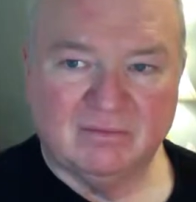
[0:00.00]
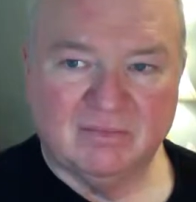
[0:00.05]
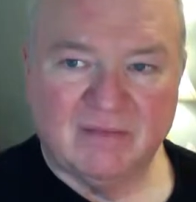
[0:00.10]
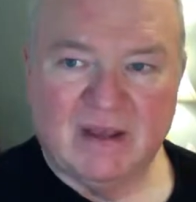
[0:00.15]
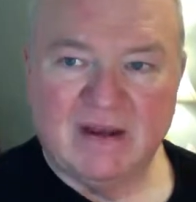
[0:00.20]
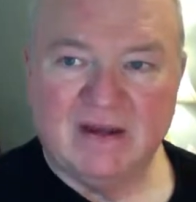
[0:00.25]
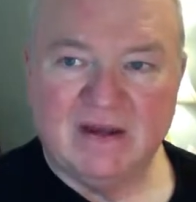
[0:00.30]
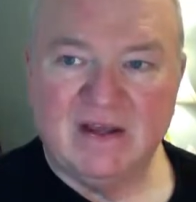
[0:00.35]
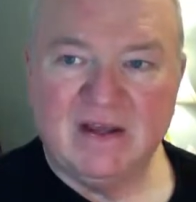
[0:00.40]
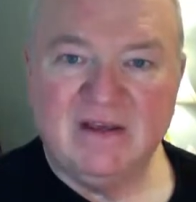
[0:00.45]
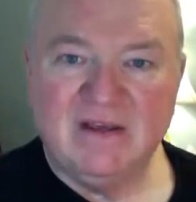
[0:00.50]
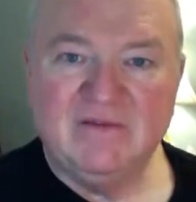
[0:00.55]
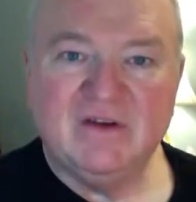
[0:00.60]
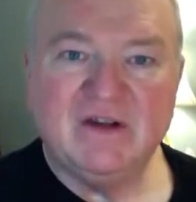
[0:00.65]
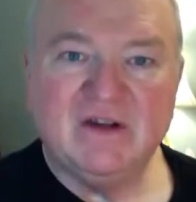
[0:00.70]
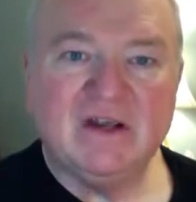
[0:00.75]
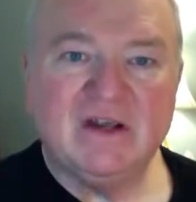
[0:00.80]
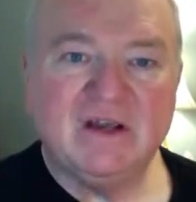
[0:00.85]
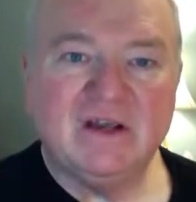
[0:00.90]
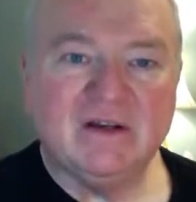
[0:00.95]
and
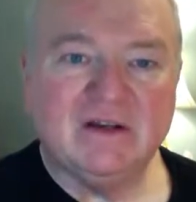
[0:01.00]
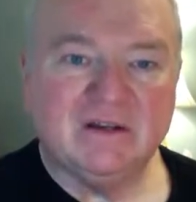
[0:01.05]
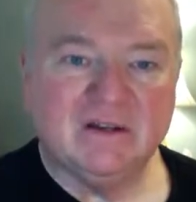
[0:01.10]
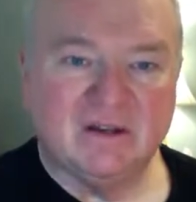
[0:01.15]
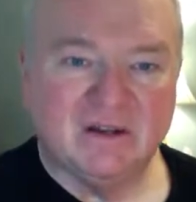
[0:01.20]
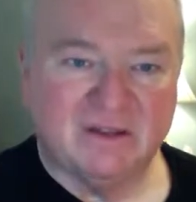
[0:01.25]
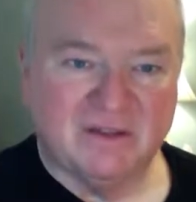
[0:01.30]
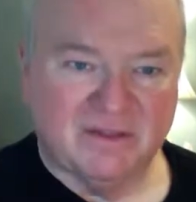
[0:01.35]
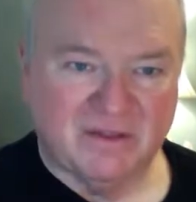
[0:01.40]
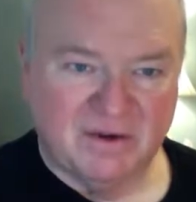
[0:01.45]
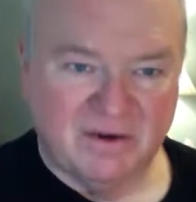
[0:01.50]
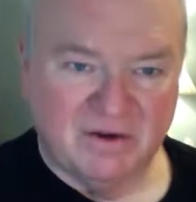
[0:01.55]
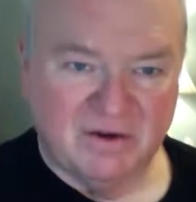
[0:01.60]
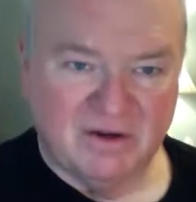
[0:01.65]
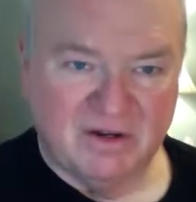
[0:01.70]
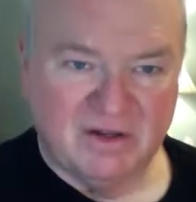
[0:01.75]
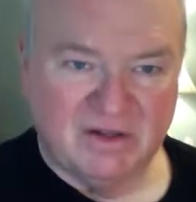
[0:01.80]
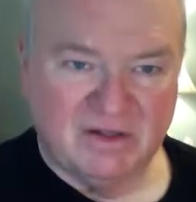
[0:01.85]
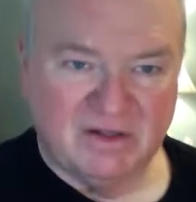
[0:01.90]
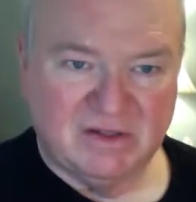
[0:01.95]
even into the
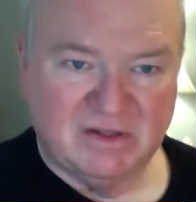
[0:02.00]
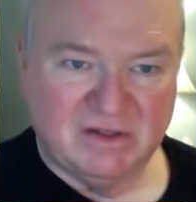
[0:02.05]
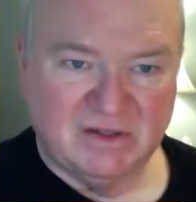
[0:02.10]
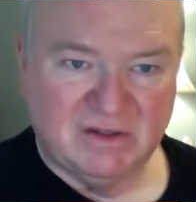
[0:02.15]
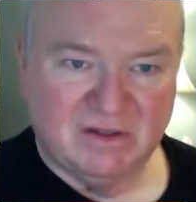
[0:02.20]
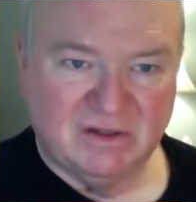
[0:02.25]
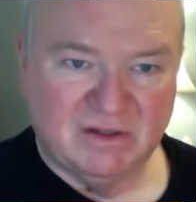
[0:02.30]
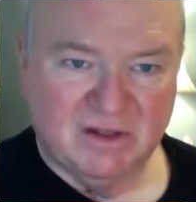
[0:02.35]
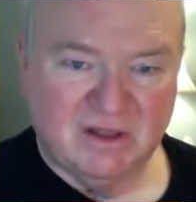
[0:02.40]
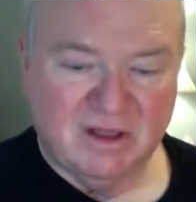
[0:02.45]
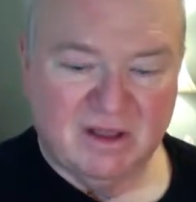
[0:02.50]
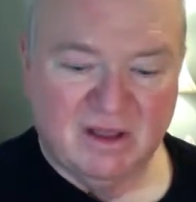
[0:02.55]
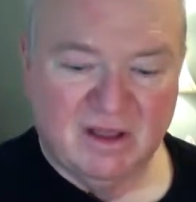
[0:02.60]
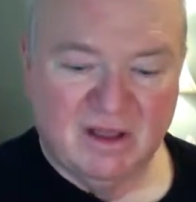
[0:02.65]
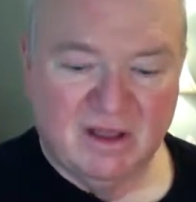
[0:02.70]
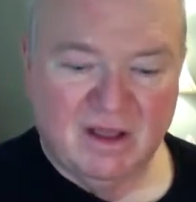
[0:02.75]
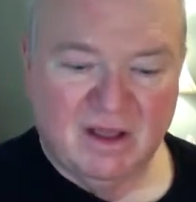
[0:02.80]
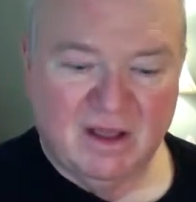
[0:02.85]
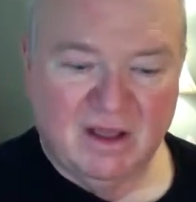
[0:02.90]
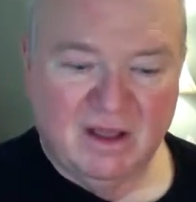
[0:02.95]
30s,
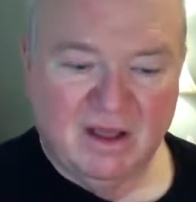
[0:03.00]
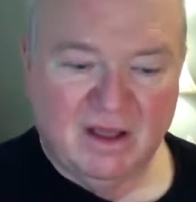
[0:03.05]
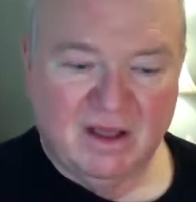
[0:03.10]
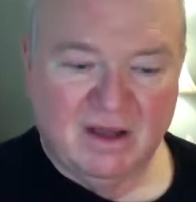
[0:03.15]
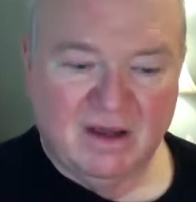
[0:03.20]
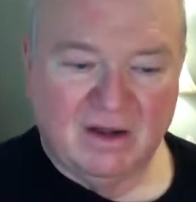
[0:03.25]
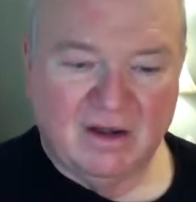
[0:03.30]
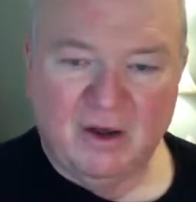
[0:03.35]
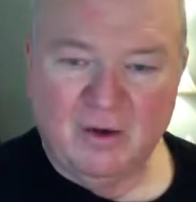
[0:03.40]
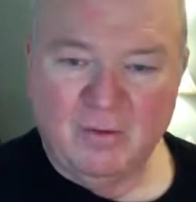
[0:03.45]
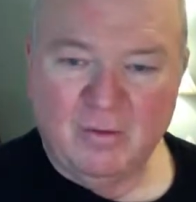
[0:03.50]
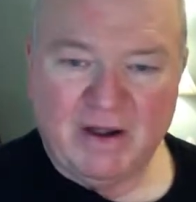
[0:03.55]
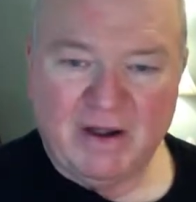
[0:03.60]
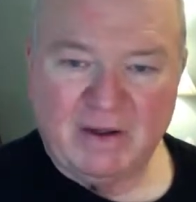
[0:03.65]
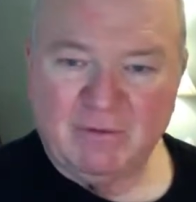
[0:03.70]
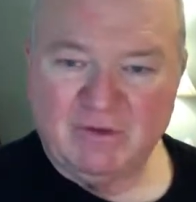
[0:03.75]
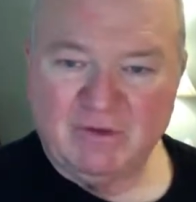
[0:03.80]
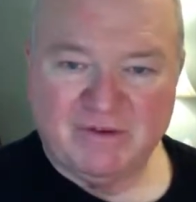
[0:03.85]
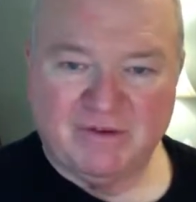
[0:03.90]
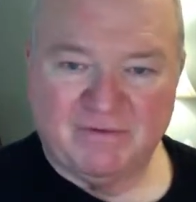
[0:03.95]
nobody
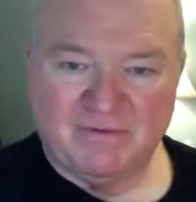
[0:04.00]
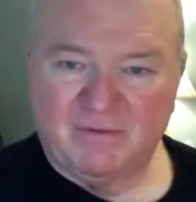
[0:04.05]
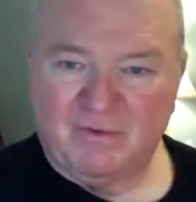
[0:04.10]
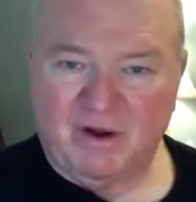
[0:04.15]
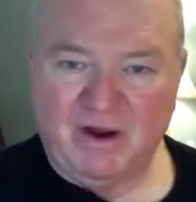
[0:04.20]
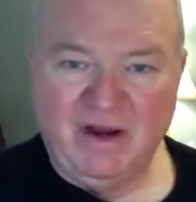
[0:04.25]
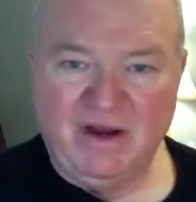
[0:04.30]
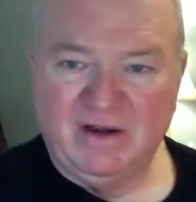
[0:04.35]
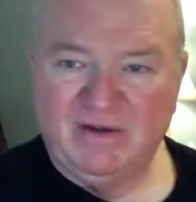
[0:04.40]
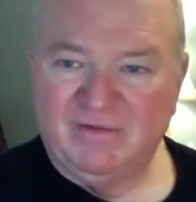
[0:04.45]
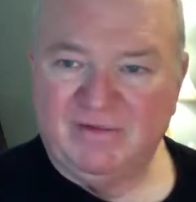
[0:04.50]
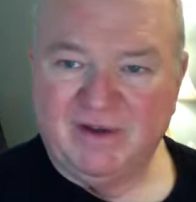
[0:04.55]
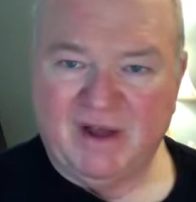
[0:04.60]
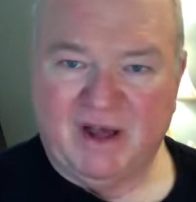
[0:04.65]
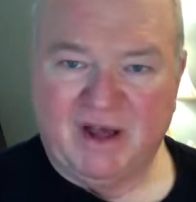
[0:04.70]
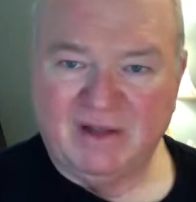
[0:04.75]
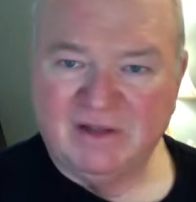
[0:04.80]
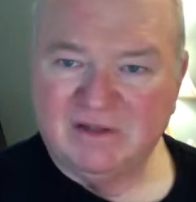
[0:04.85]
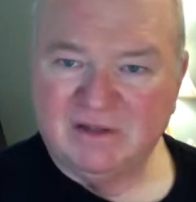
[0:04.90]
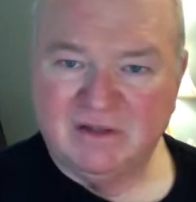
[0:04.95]
was afraid of
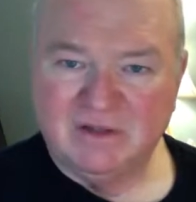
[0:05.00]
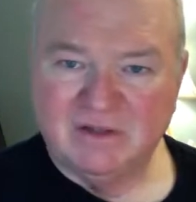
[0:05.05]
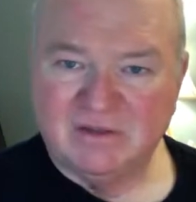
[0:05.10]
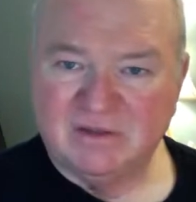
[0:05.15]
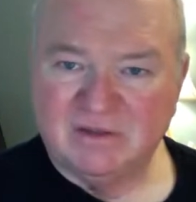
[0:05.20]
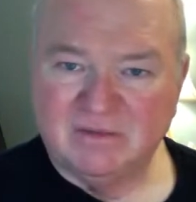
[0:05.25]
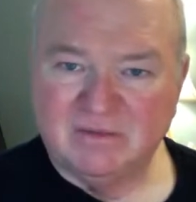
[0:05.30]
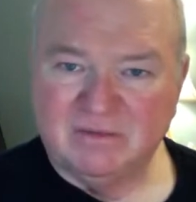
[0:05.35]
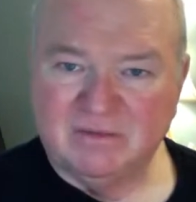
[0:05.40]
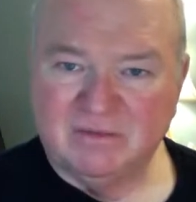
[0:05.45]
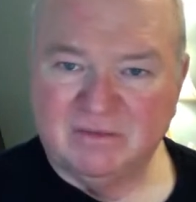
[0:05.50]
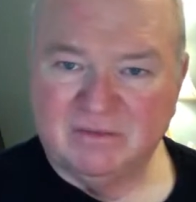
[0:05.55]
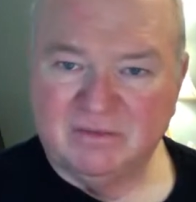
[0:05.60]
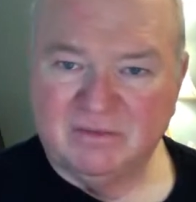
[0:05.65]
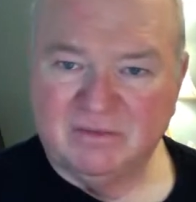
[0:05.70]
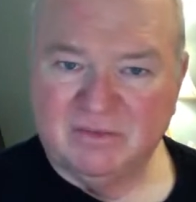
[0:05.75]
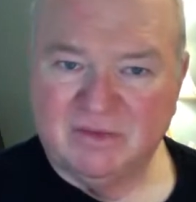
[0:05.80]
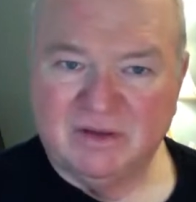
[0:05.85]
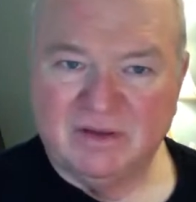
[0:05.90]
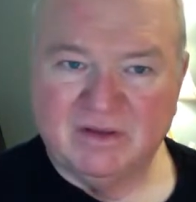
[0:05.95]
Nazism,
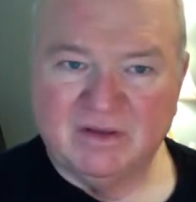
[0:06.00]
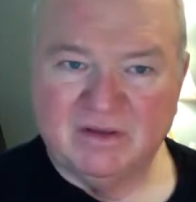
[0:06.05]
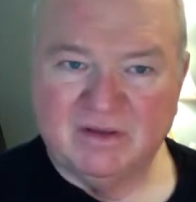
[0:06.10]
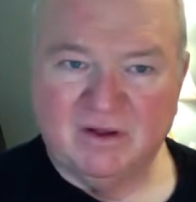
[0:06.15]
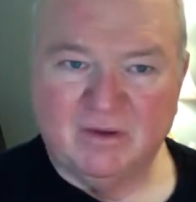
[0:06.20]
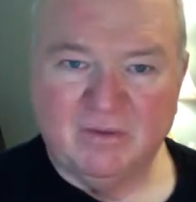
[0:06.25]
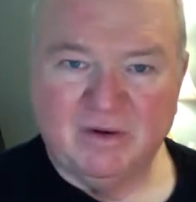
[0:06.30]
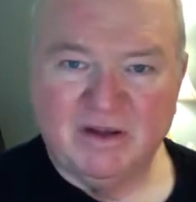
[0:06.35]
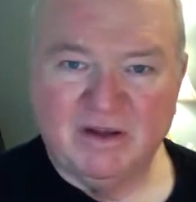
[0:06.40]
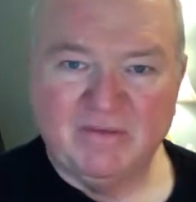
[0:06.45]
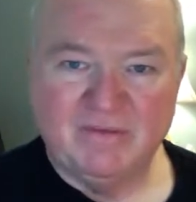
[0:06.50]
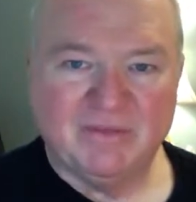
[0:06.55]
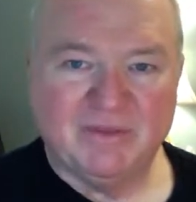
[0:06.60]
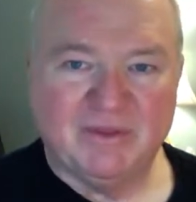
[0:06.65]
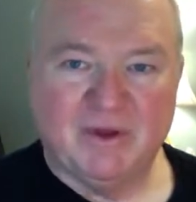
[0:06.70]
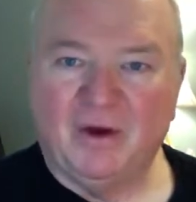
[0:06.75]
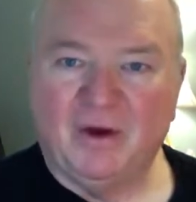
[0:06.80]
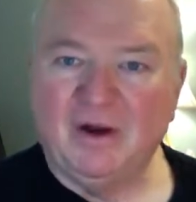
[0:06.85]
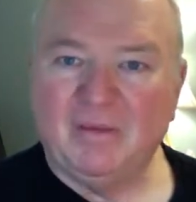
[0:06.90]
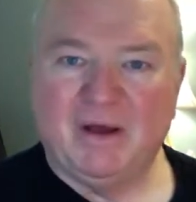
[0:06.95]
and nobody even
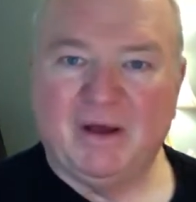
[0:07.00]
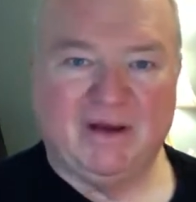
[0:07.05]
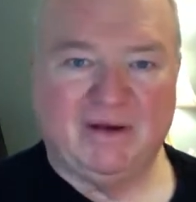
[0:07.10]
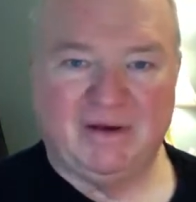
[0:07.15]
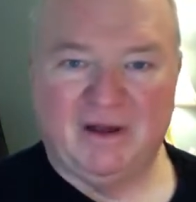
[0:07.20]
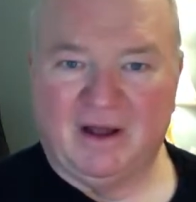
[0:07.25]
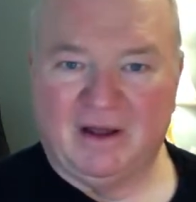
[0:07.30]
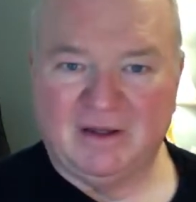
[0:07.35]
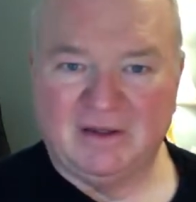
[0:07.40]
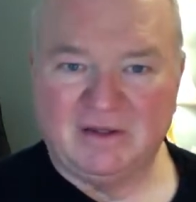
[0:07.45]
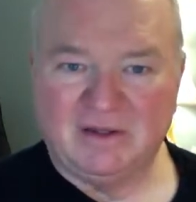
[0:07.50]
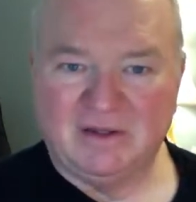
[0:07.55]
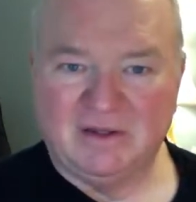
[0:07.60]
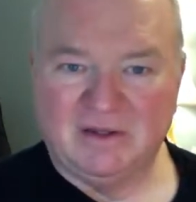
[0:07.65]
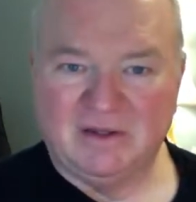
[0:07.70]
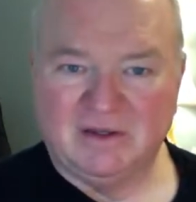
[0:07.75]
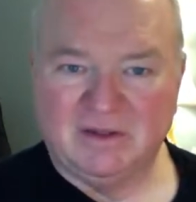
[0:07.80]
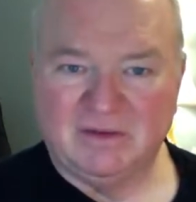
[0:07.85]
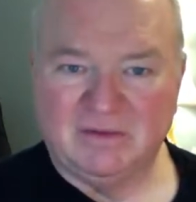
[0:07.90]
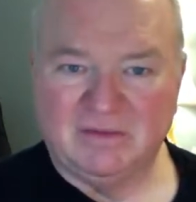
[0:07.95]
thought about
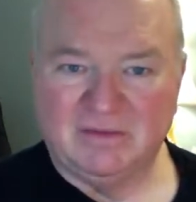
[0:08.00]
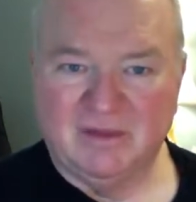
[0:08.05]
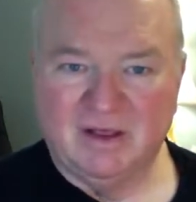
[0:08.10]
Nazism.